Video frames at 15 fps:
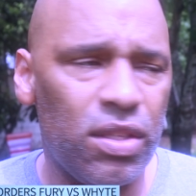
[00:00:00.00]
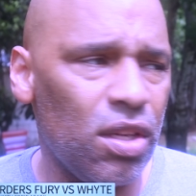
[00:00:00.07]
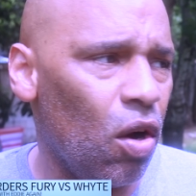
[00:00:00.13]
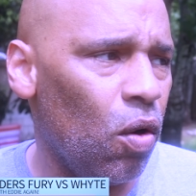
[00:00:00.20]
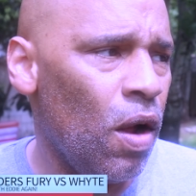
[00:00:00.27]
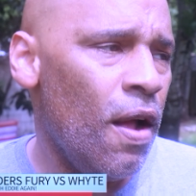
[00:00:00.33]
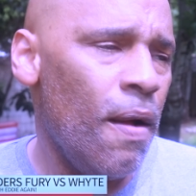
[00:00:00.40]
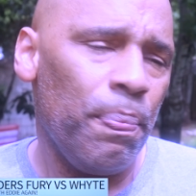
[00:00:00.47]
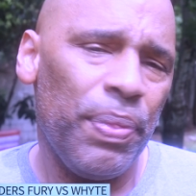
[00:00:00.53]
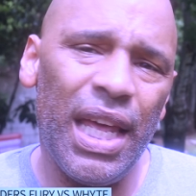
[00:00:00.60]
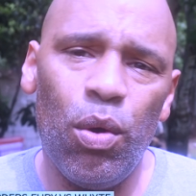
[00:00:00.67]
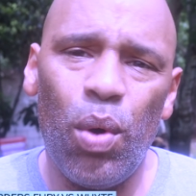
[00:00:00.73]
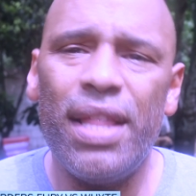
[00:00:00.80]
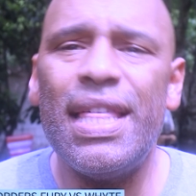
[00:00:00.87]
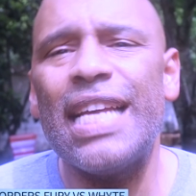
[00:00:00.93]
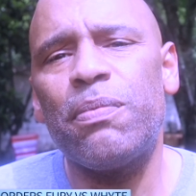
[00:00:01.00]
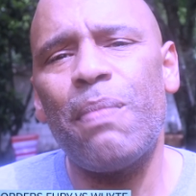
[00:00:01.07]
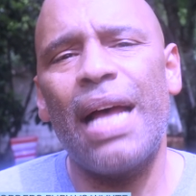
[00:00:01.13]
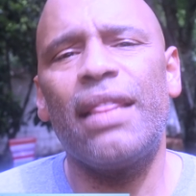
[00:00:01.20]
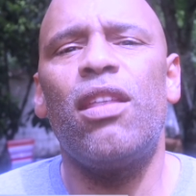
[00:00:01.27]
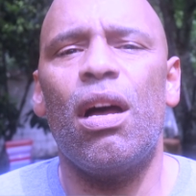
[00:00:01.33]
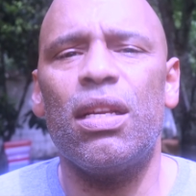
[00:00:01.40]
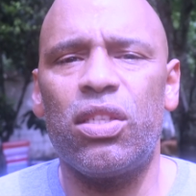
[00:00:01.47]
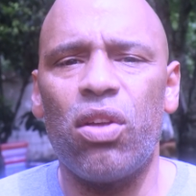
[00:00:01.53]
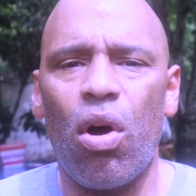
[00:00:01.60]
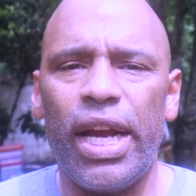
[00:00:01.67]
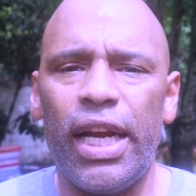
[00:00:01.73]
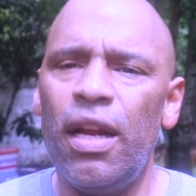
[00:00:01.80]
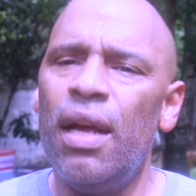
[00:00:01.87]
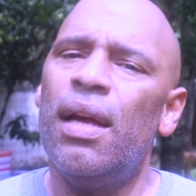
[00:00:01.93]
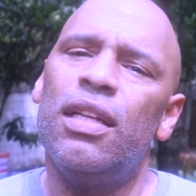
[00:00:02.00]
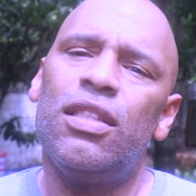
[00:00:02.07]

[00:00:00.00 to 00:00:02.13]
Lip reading: So anyway, that's my thoughts on it.